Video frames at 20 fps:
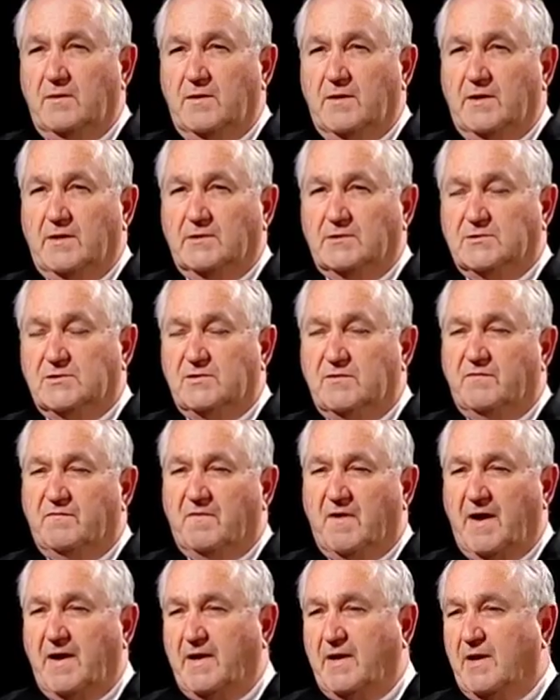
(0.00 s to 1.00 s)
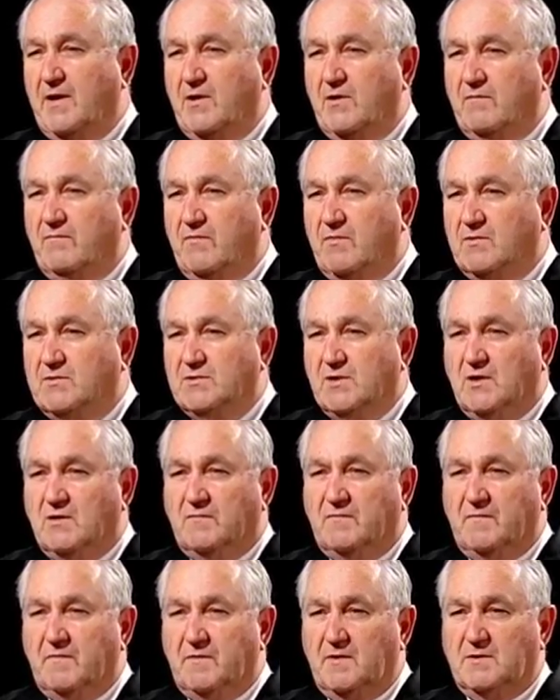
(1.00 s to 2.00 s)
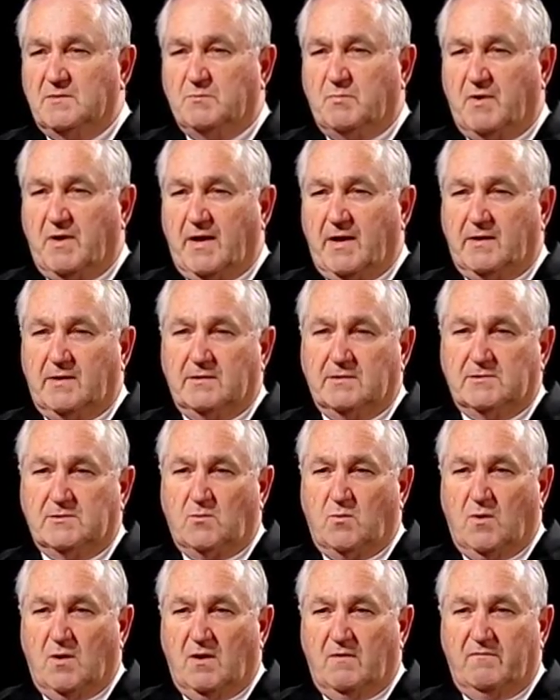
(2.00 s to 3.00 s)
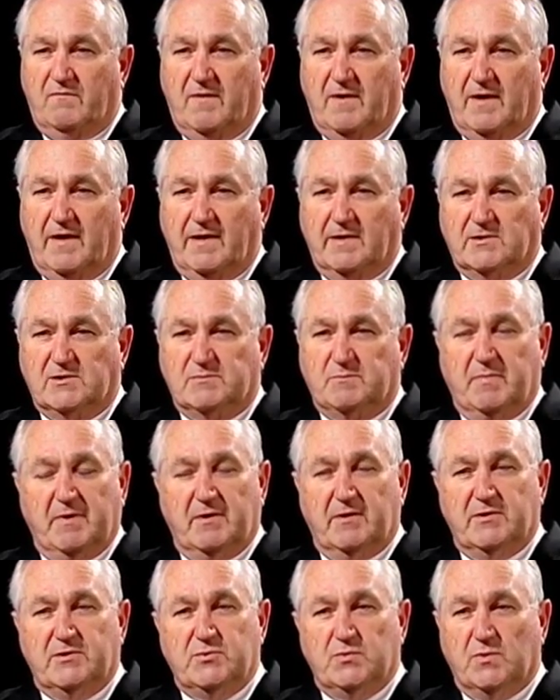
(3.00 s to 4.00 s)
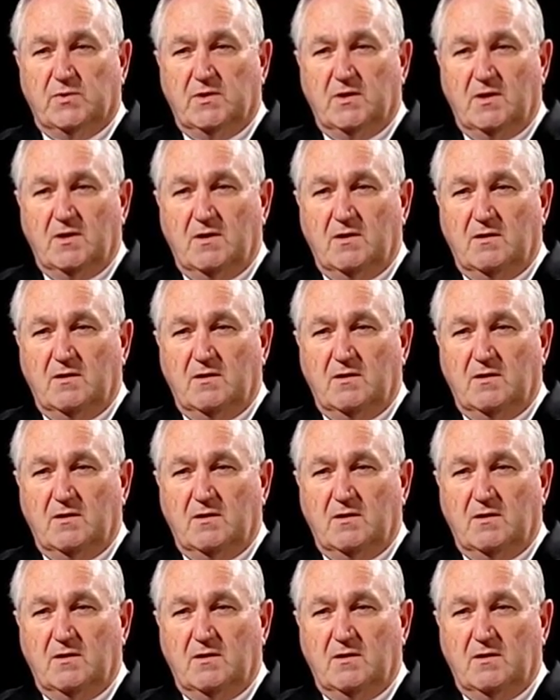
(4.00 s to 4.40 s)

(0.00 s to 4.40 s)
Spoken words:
Does the finding of yourself in this practice qualify as spiritual?